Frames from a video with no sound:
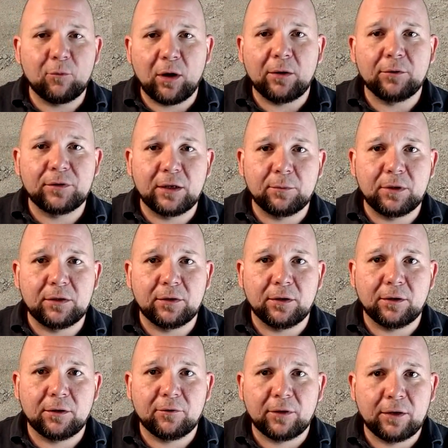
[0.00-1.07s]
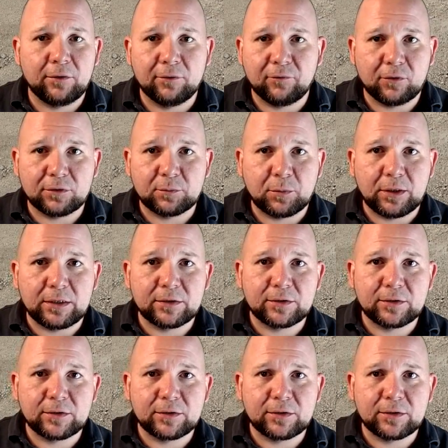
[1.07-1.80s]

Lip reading: Why would they be there in the first place?